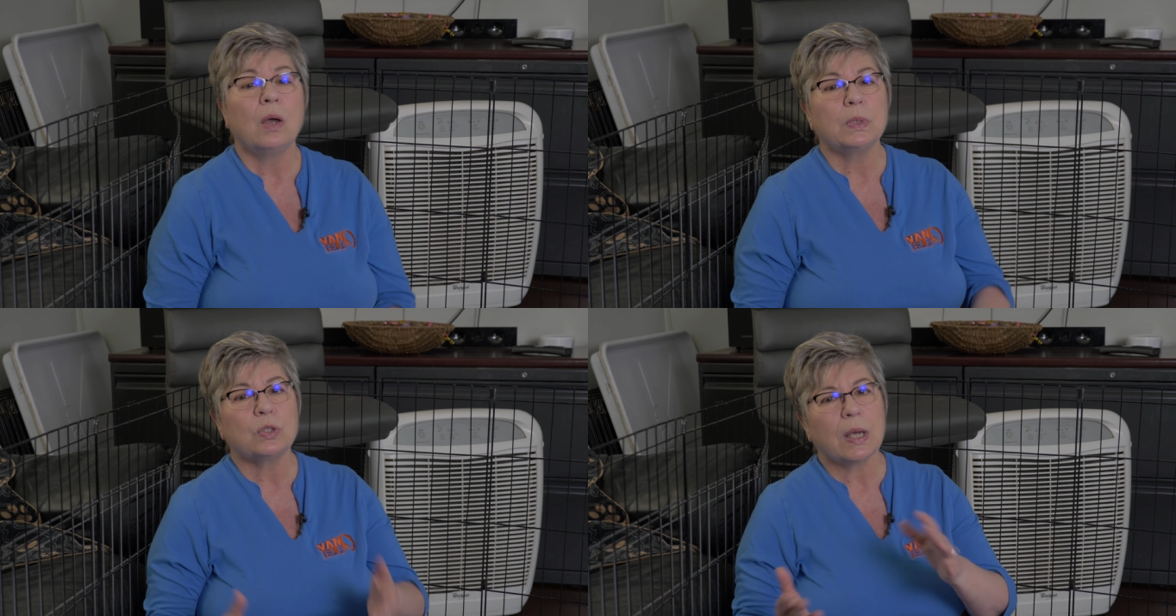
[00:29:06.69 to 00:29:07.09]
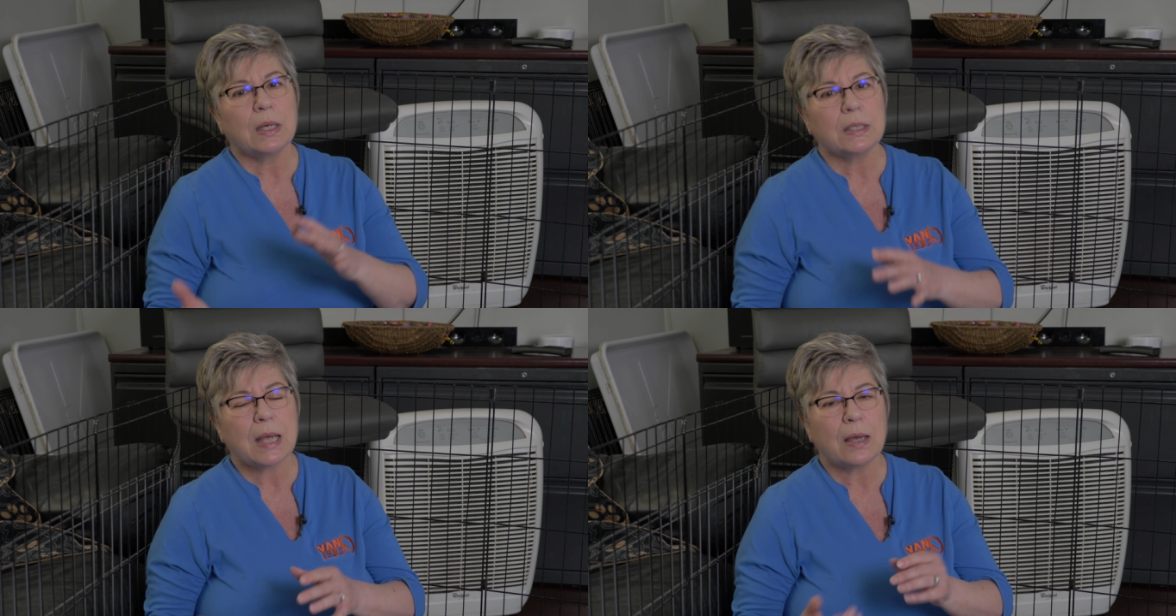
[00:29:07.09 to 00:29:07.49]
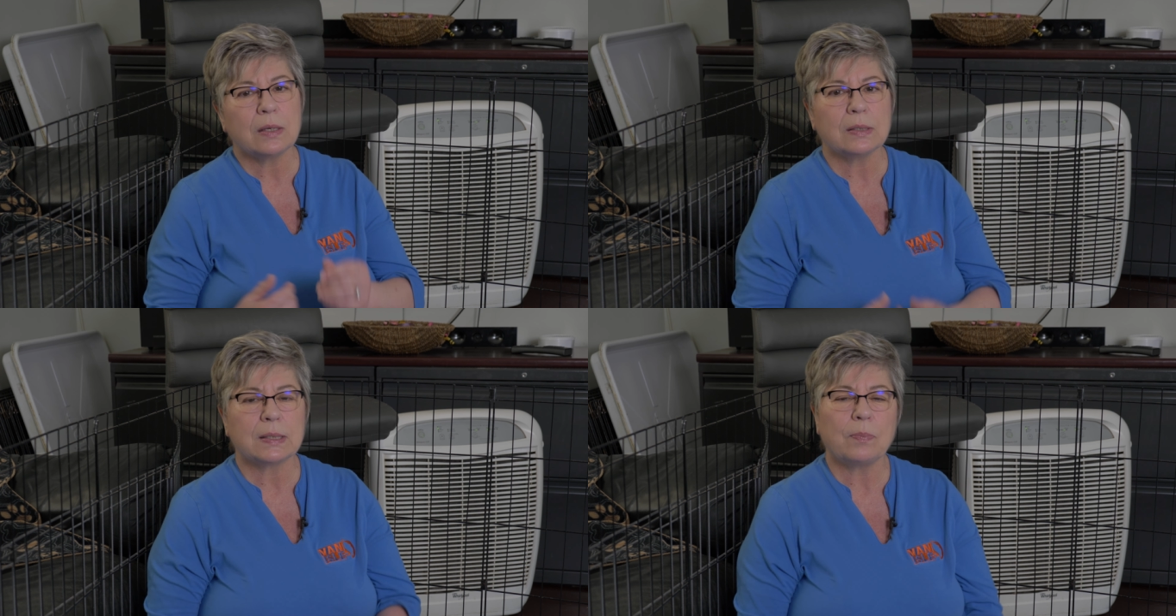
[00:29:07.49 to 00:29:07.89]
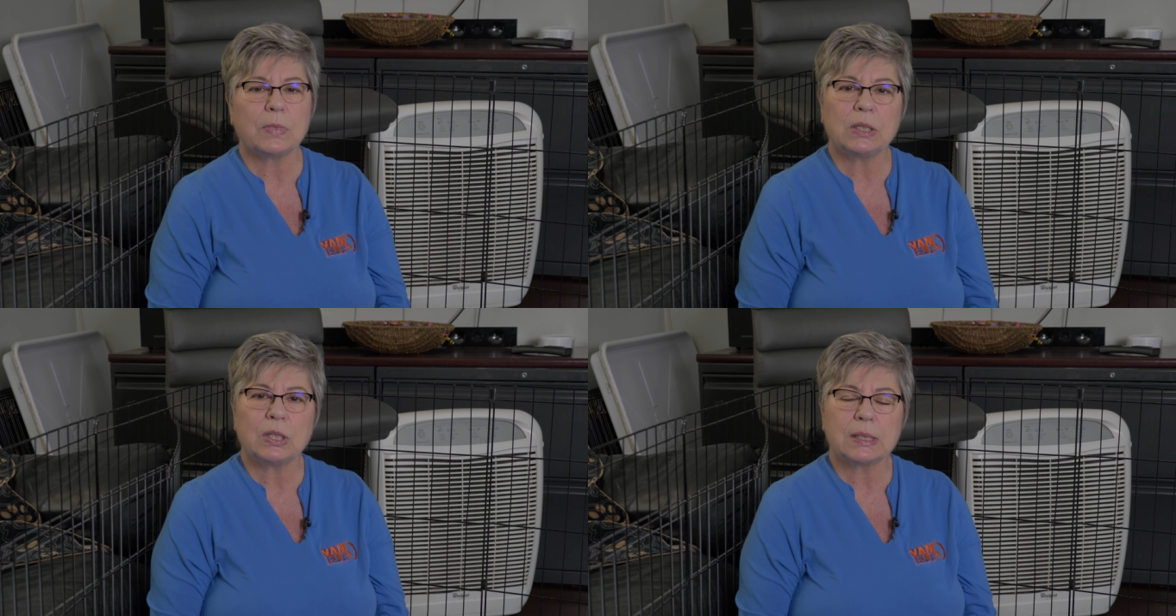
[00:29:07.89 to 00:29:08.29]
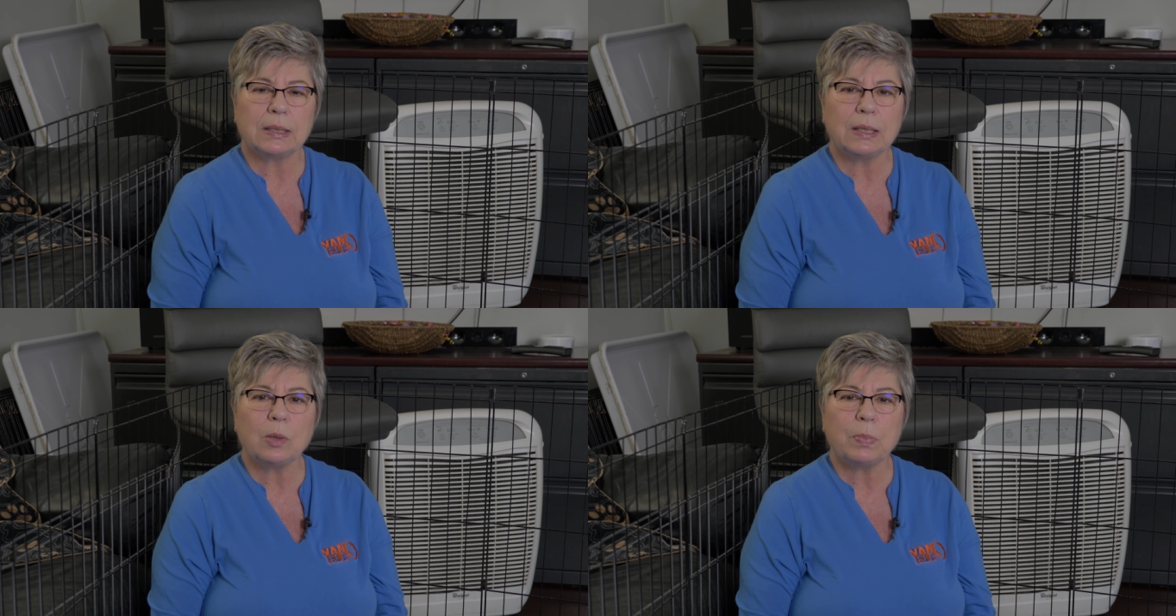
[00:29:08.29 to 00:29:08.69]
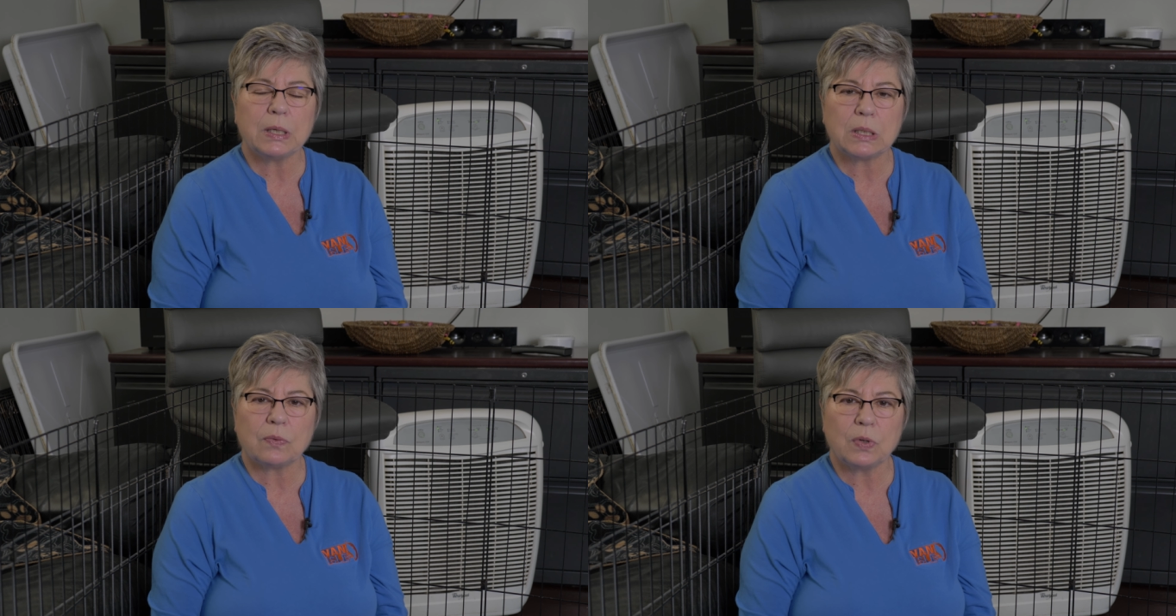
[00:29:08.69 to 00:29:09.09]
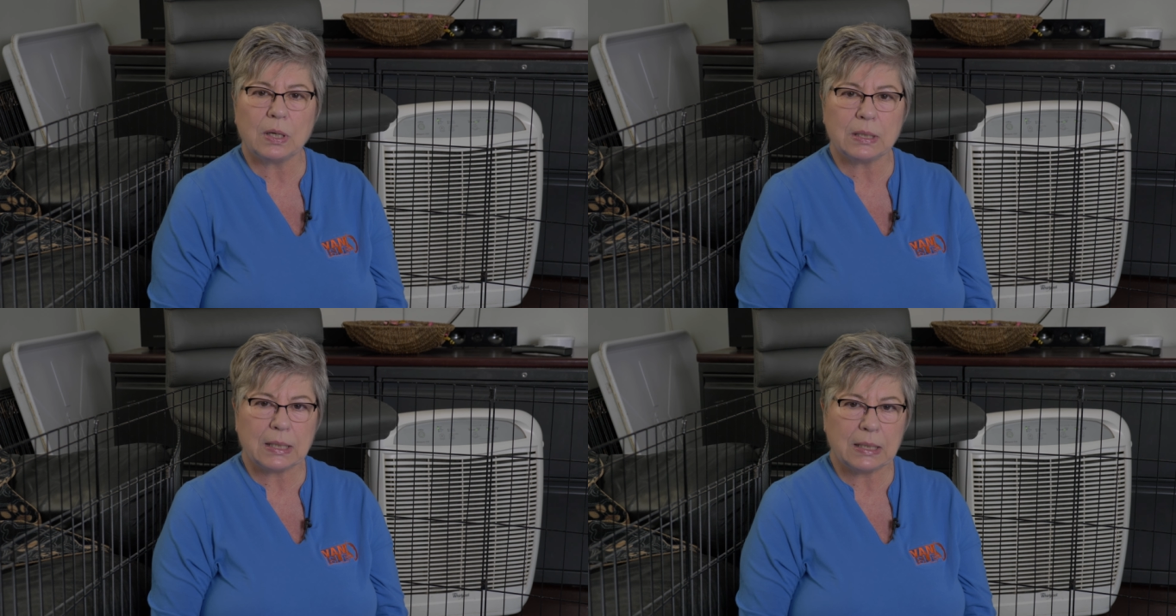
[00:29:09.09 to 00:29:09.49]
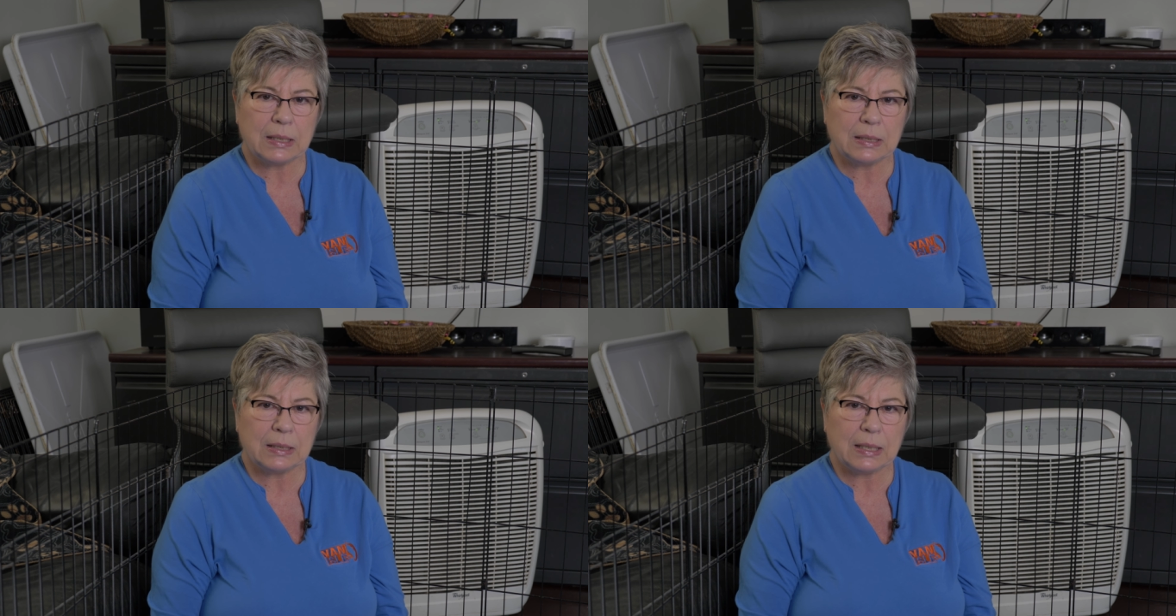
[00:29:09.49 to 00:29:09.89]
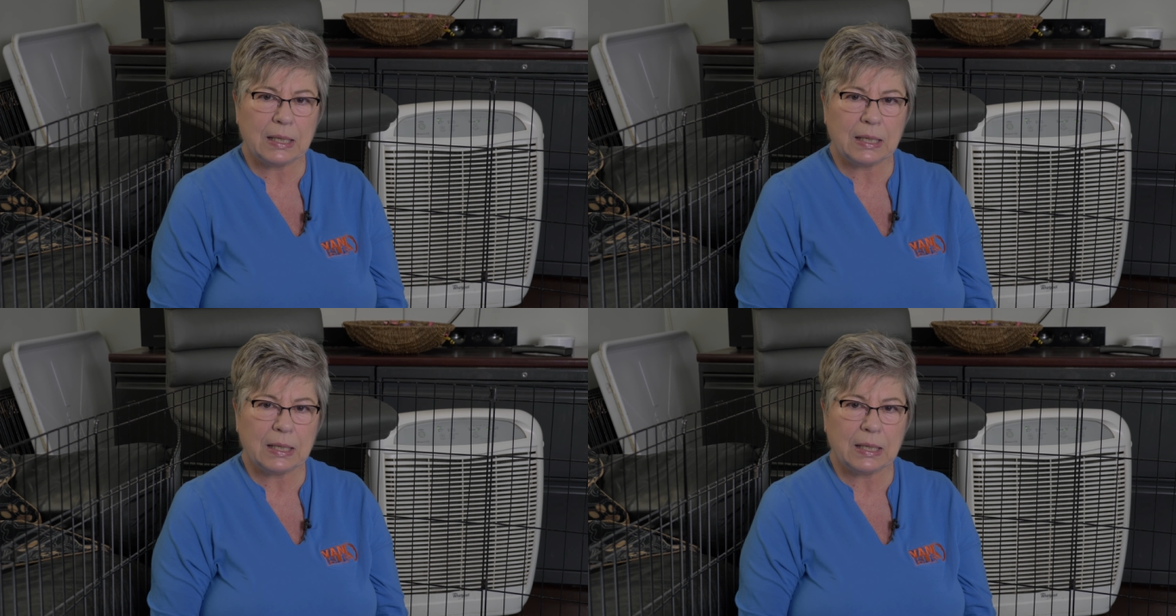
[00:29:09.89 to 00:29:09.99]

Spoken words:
we try to tell you something just a little bit different in